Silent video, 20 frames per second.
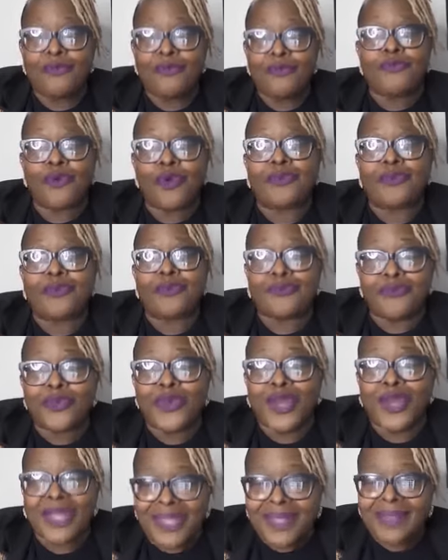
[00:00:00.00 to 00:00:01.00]
free.
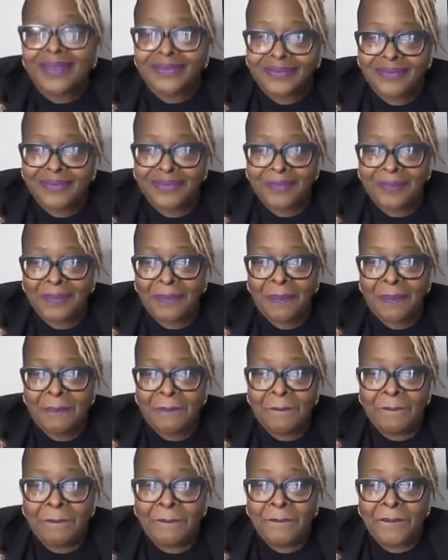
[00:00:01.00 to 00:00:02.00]

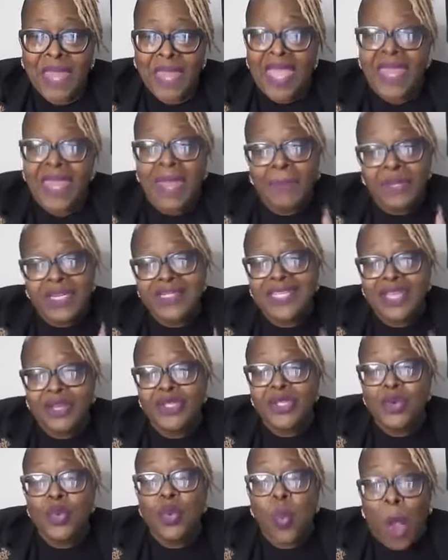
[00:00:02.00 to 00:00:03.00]
And I'm going to tell you
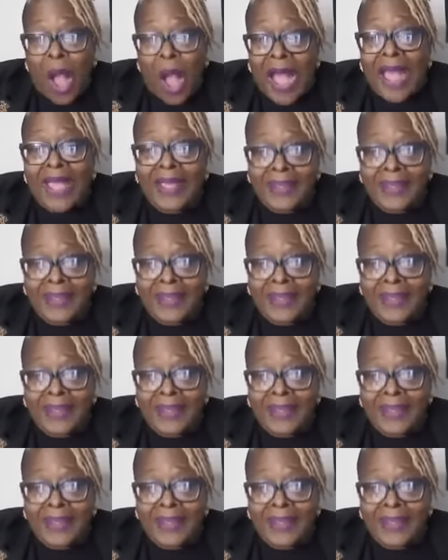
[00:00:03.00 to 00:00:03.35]
why.